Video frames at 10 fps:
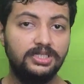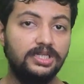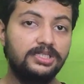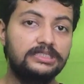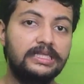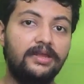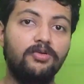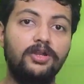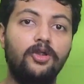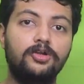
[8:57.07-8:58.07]
things, there
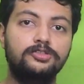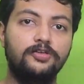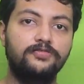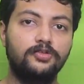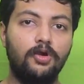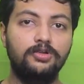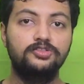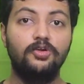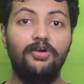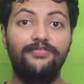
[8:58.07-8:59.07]
were lots of
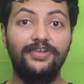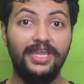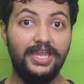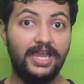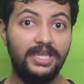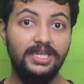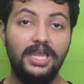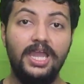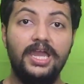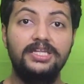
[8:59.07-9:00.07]
talks of AI,
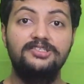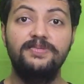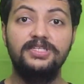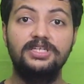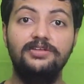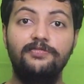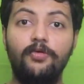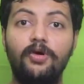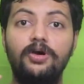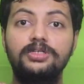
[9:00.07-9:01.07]
and especially
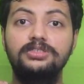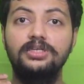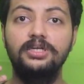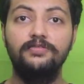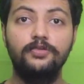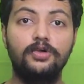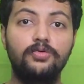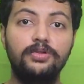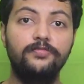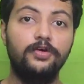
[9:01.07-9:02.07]
for the if you are going